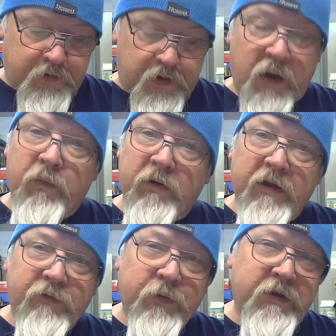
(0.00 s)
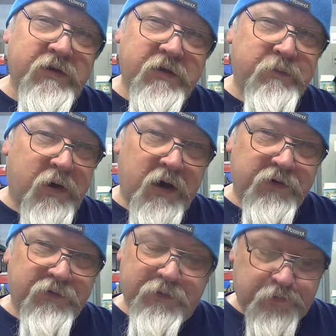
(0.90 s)
And we're left with this to
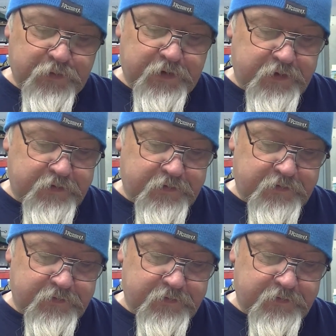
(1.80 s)
ponder for the weekend.